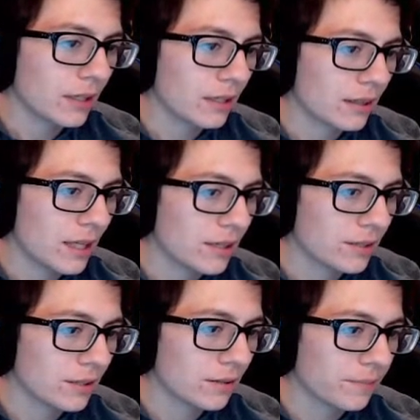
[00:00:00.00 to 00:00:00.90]
They
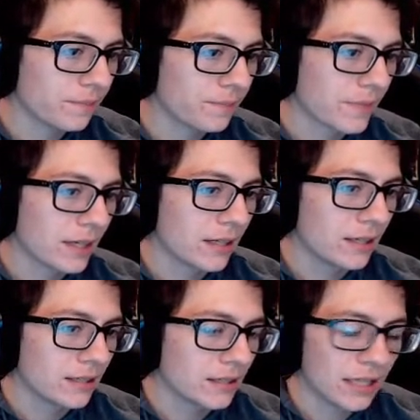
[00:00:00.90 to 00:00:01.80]
could
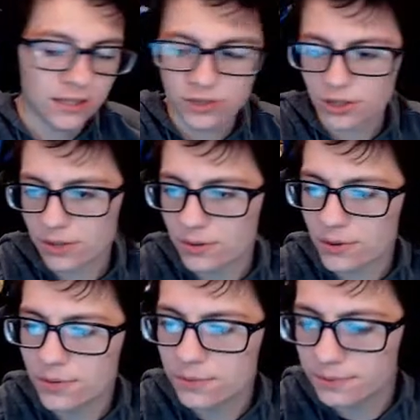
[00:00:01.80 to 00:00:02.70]
set the Trick Room.